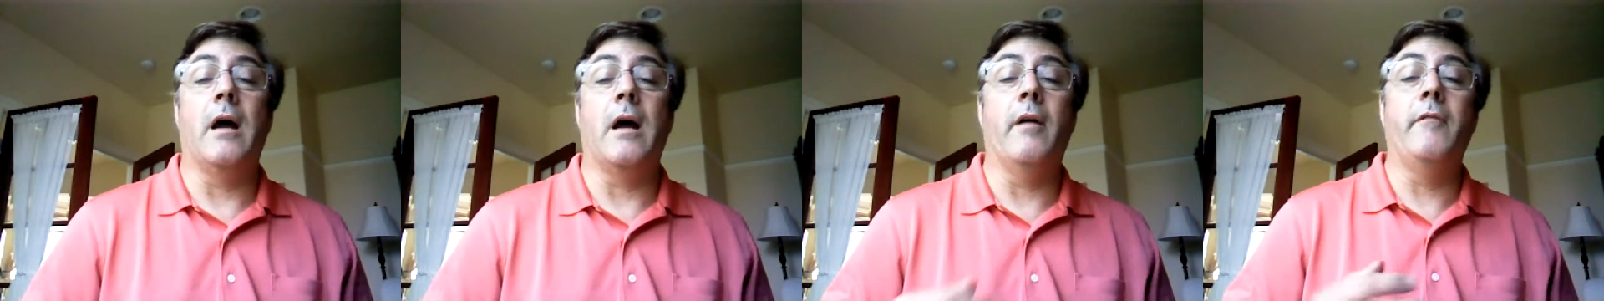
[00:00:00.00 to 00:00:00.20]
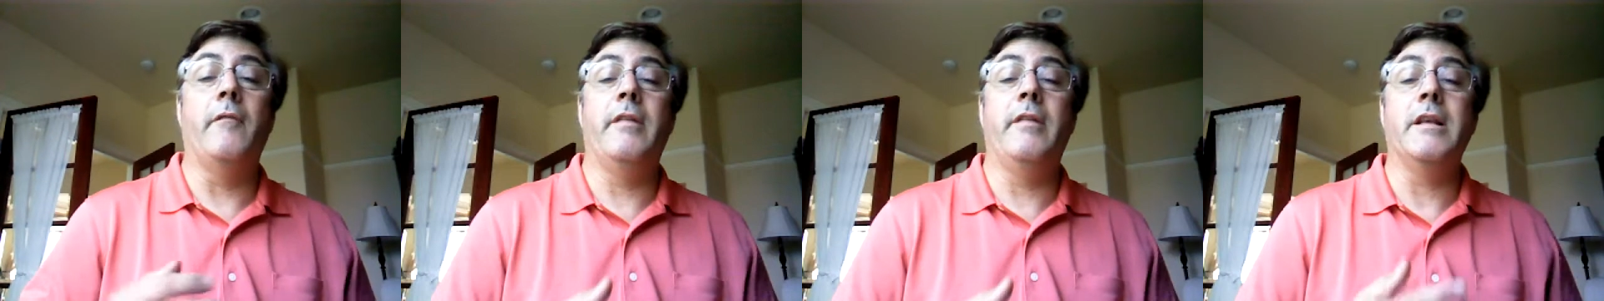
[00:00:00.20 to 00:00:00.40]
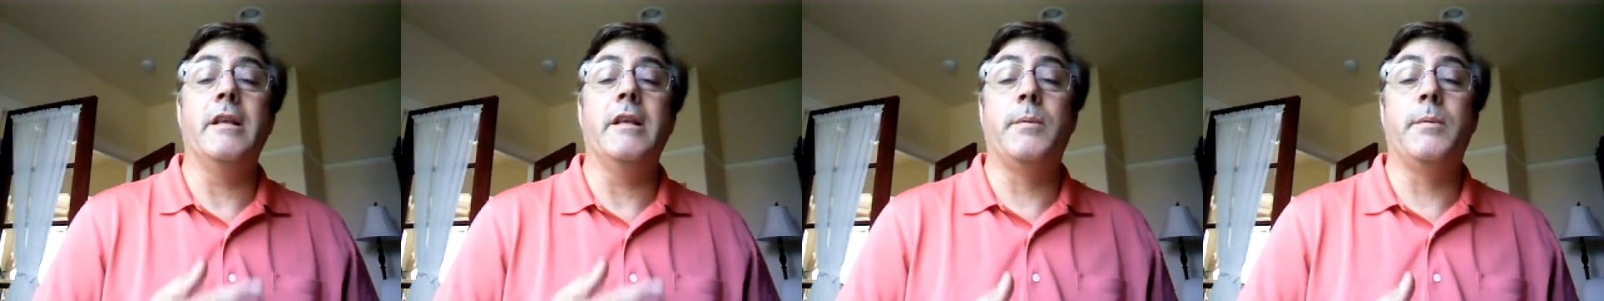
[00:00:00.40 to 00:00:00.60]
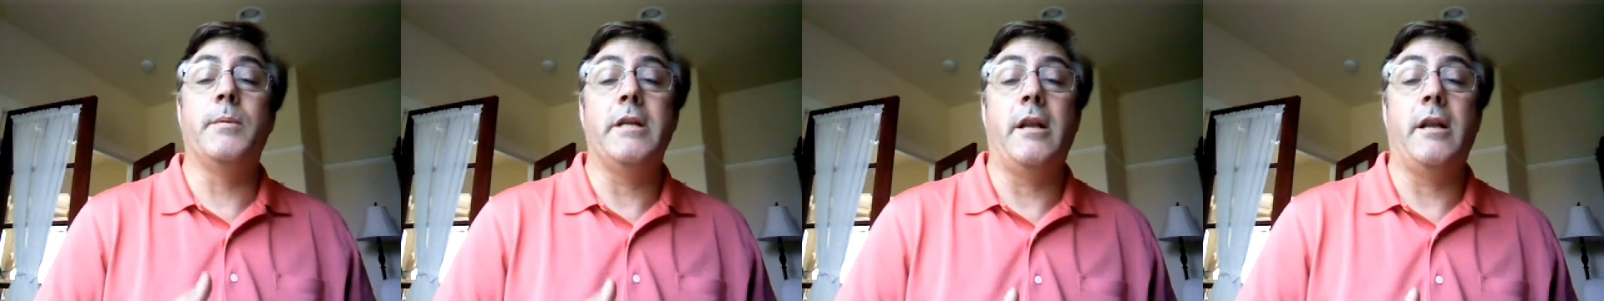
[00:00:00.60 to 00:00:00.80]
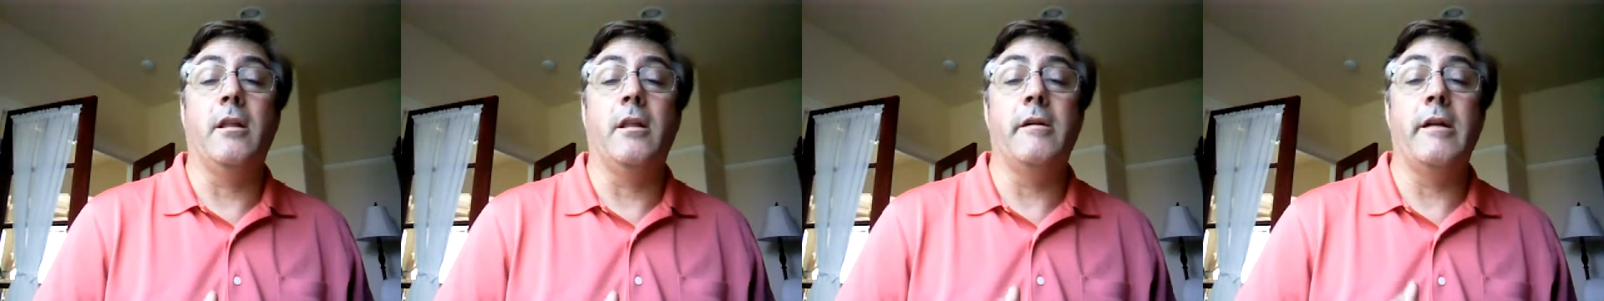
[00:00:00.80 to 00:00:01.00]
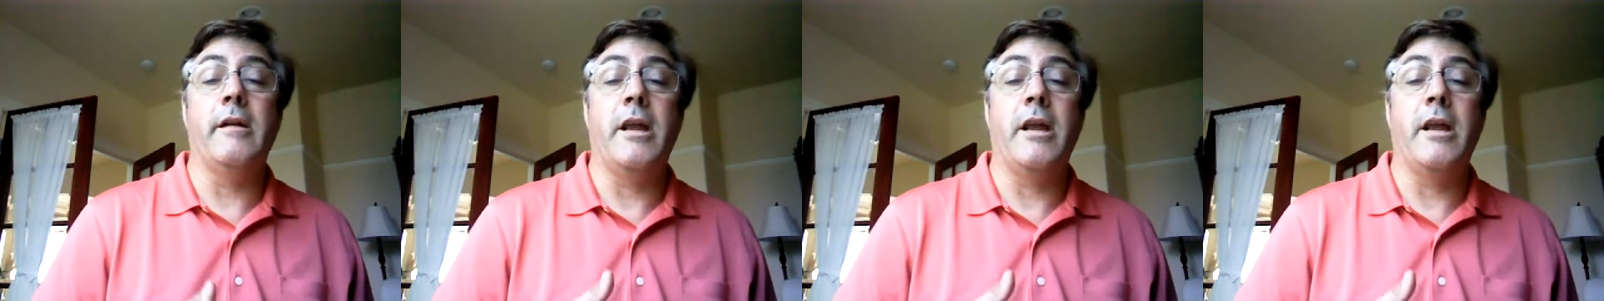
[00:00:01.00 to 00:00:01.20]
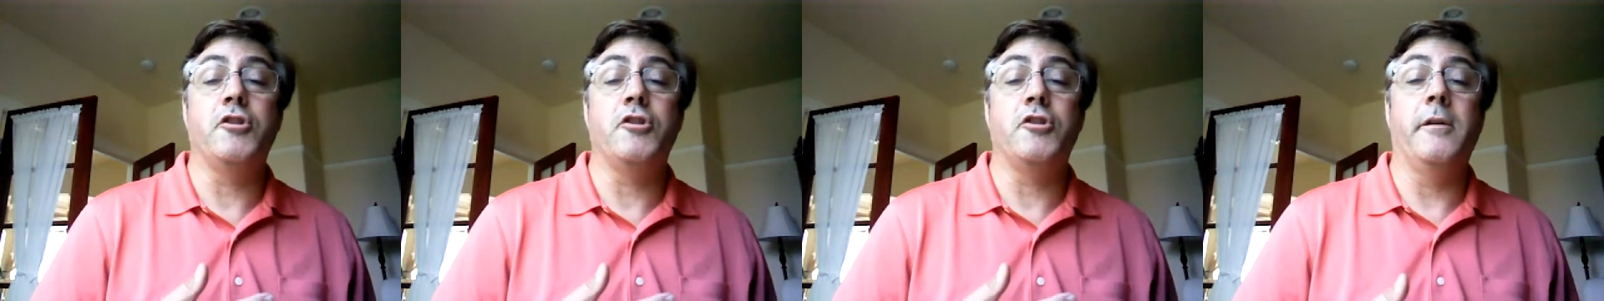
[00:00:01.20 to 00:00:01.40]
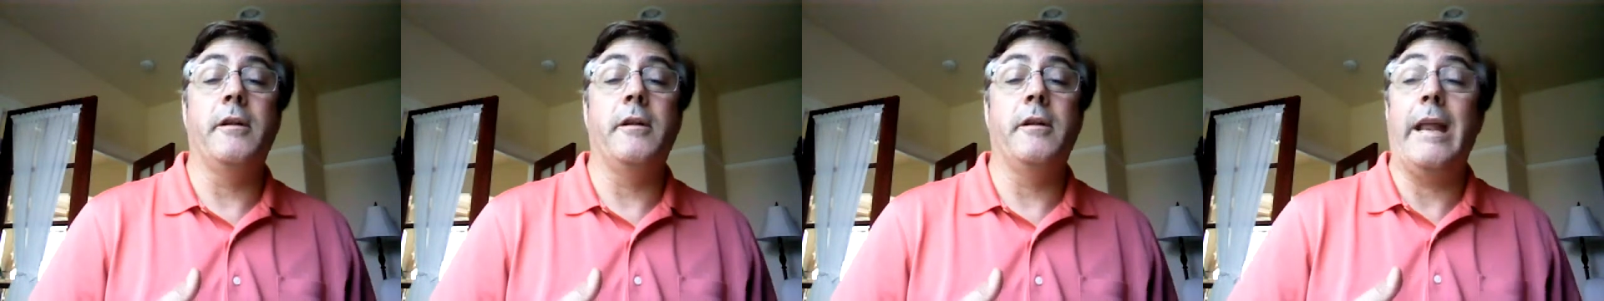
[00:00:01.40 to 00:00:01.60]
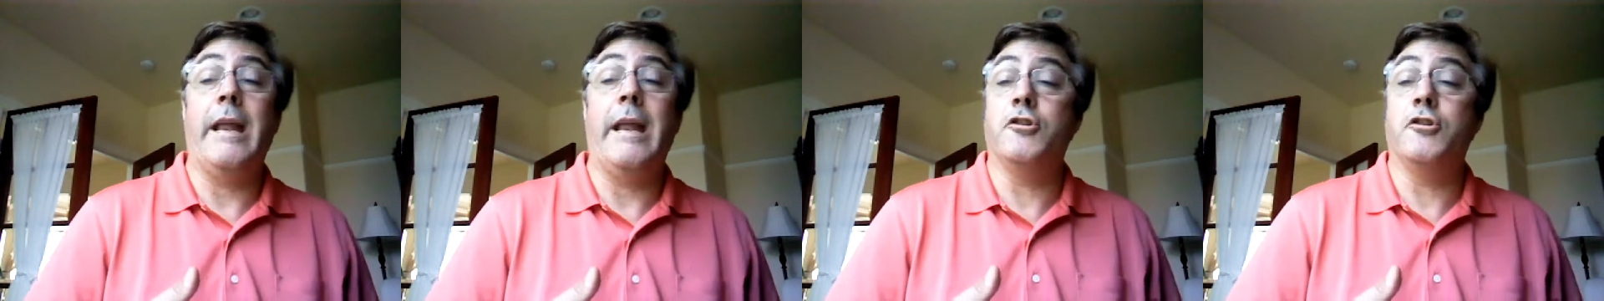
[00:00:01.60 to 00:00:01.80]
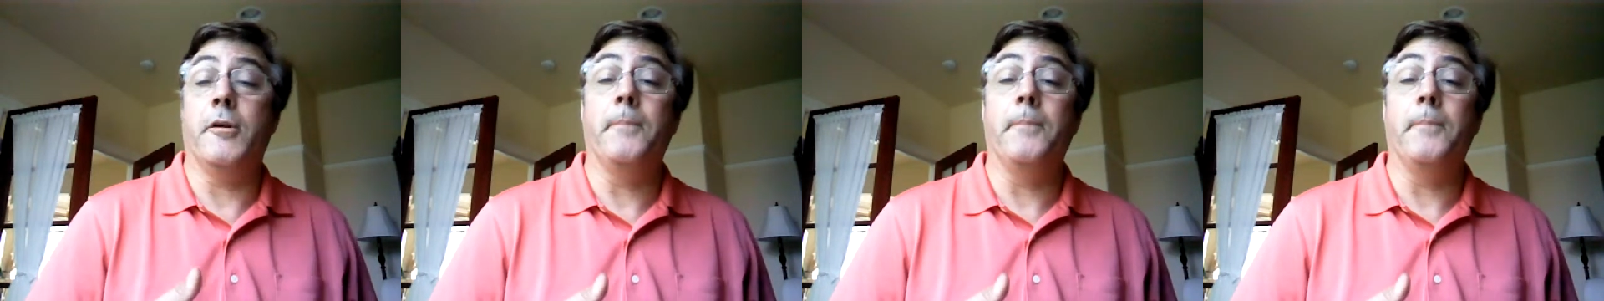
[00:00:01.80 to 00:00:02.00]
of this particular
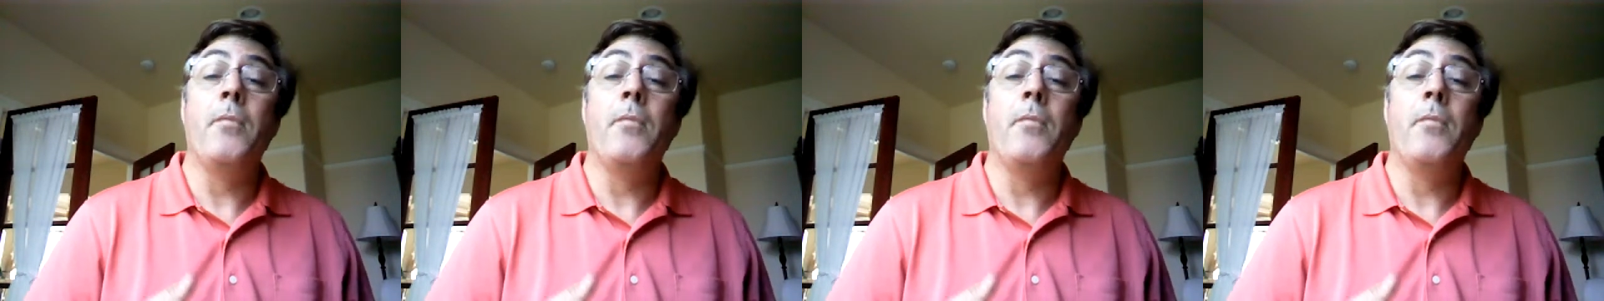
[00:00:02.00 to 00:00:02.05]
nature.